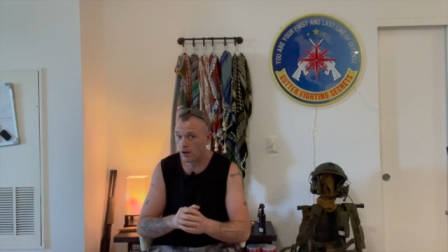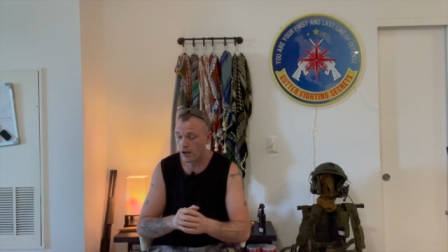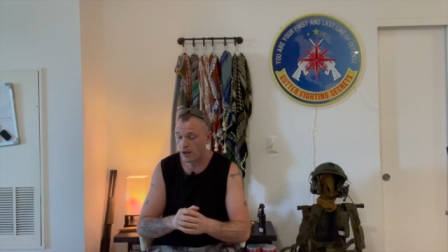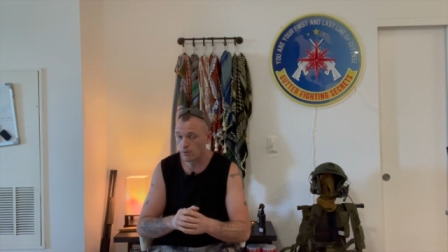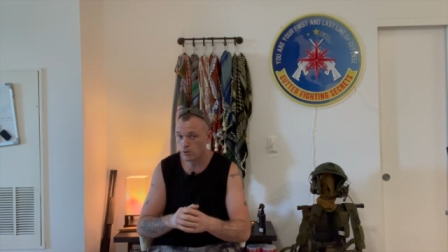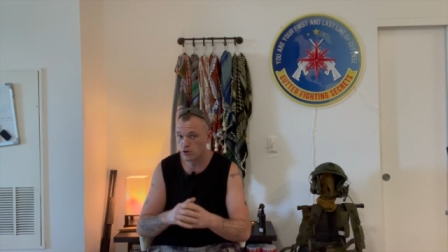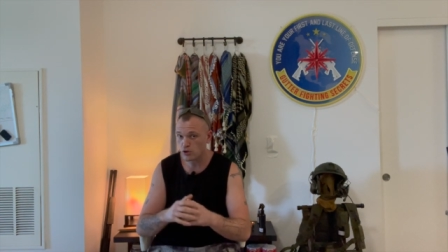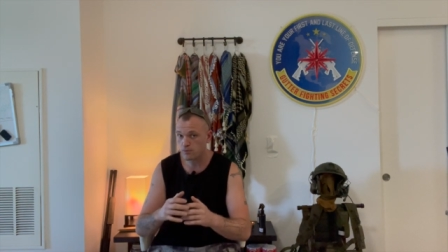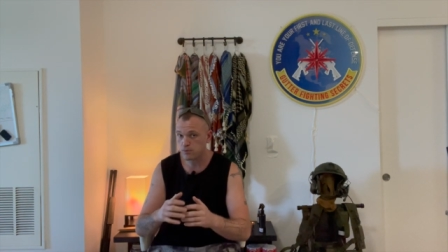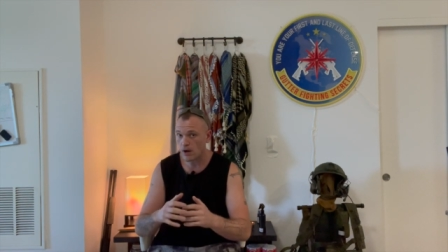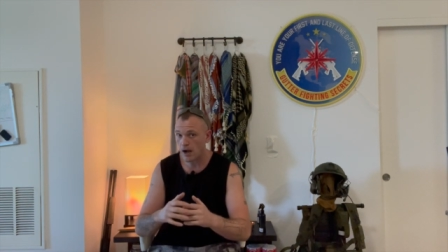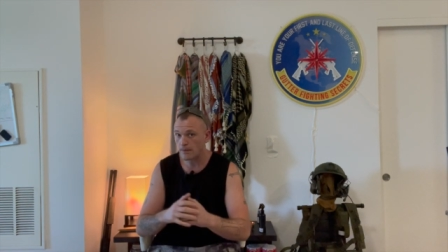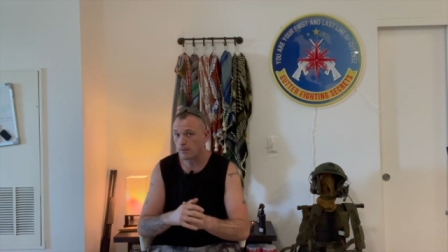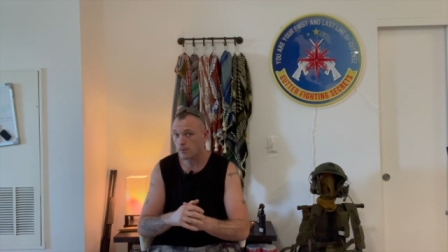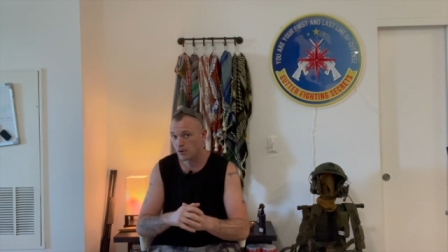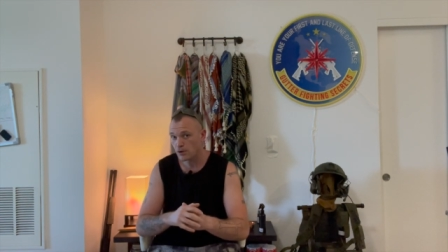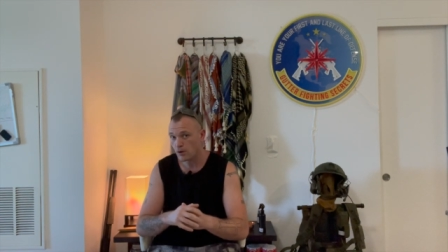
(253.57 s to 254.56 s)
and we should
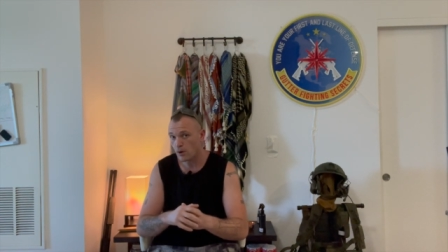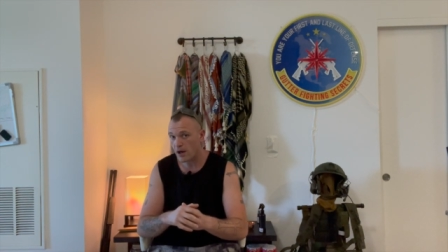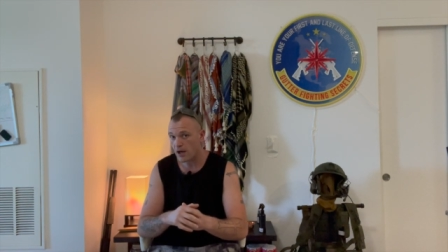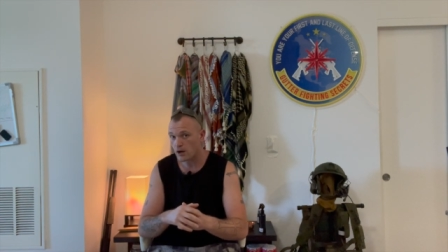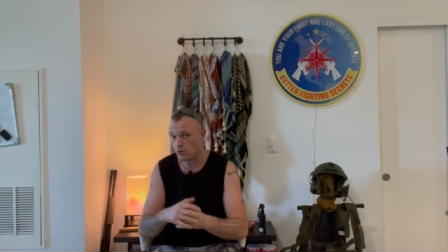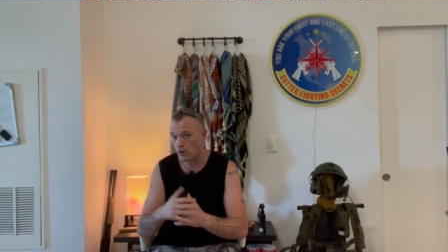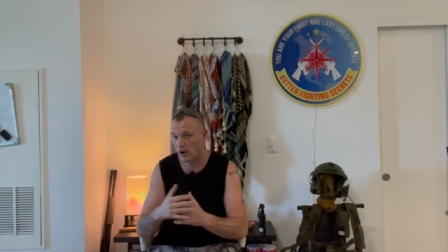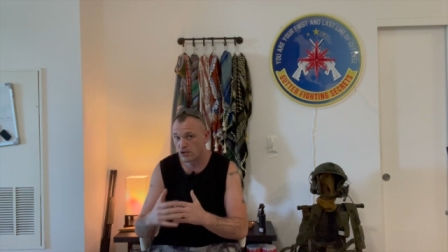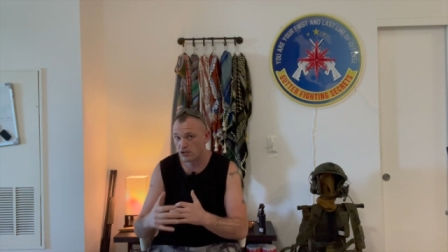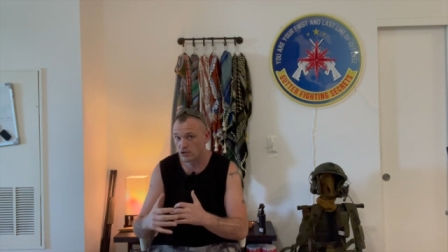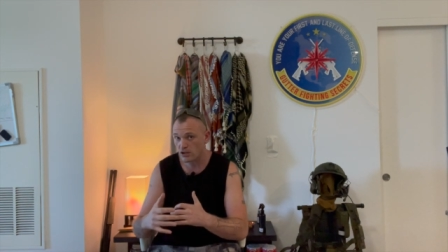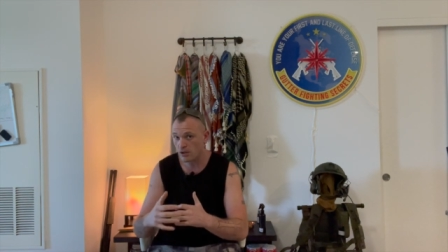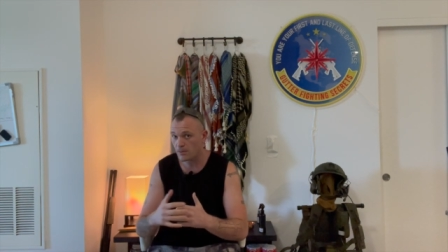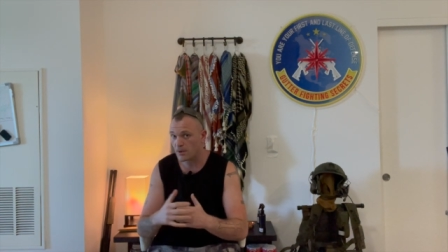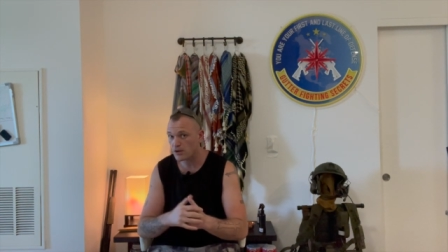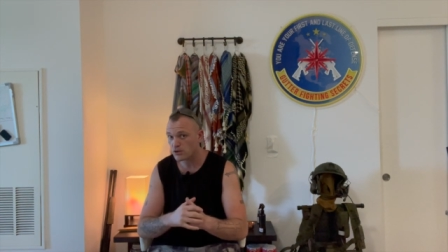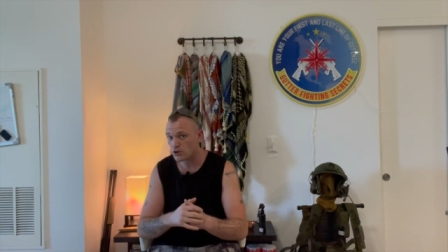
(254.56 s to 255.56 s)
probably know how to wrestle
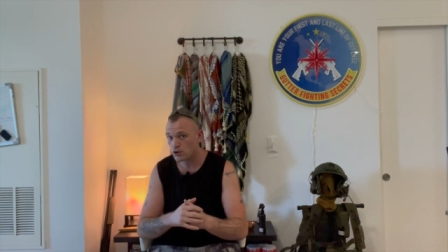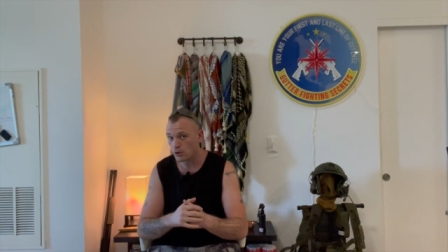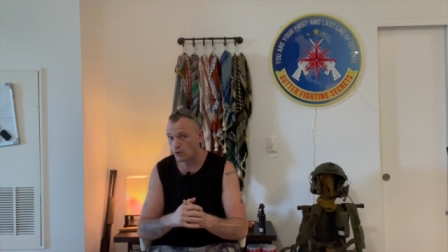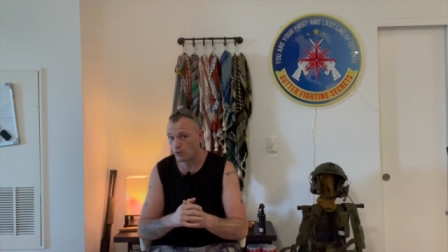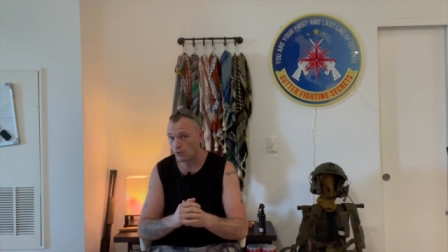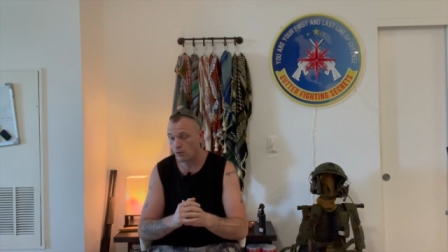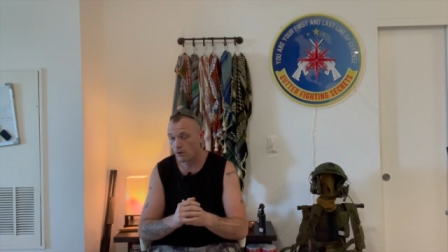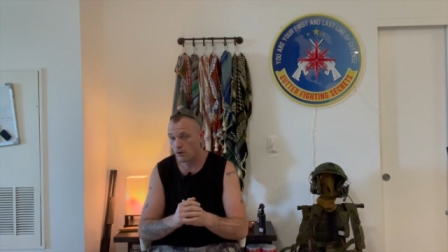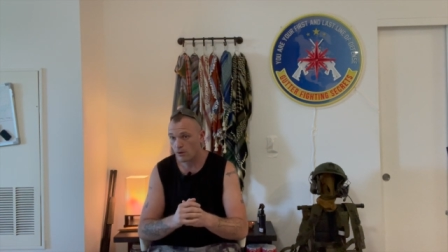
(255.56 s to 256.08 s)
a bit too,